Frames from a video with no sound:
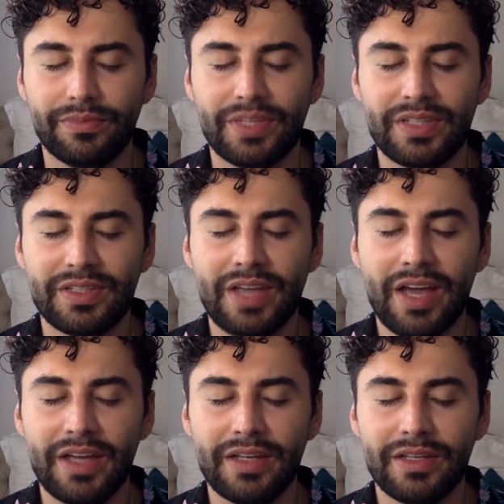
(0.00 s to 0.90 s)
The
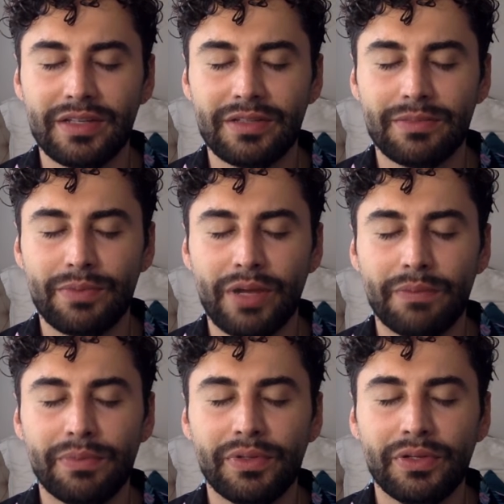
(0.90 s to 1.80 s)
sky is bright
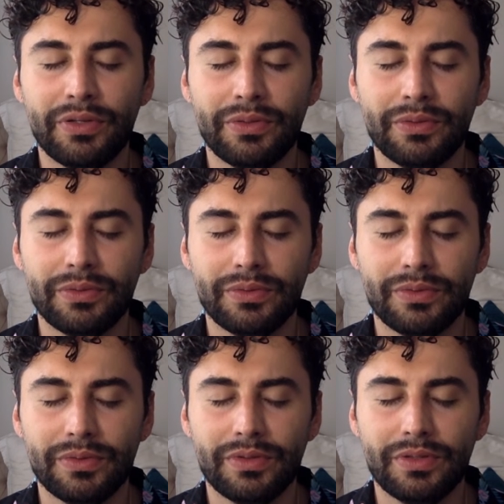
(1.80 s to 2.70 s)
blue,
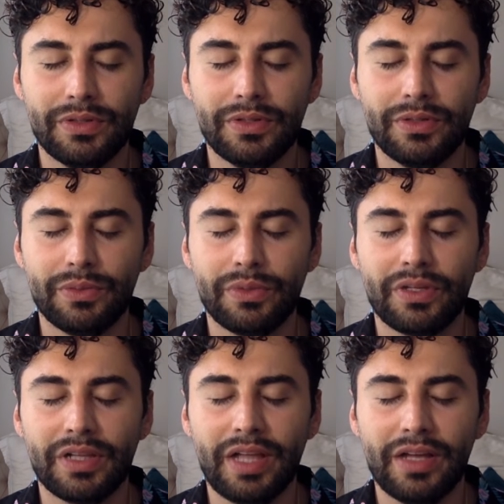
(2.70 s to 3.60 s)
the
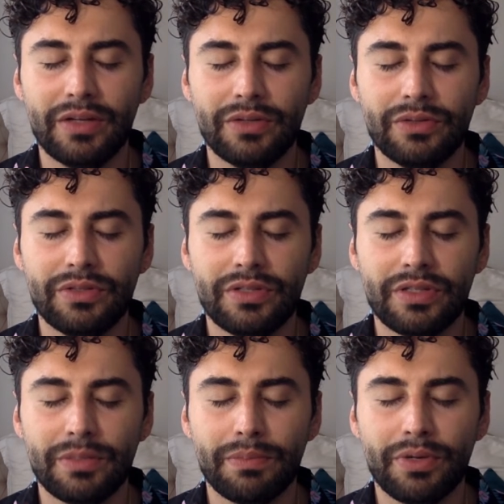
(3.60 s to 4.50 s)
clouds and
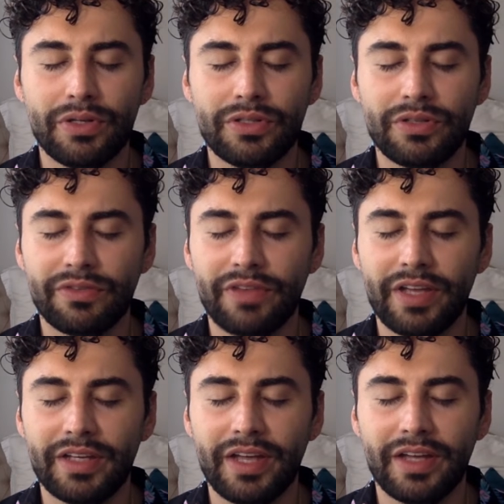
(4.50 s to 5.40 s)
the birds are
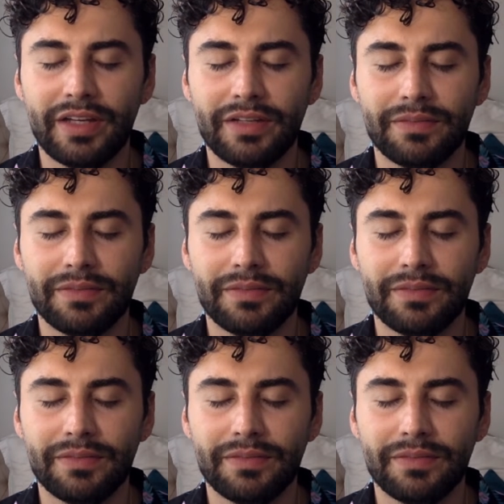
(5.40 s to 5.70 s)
flying high.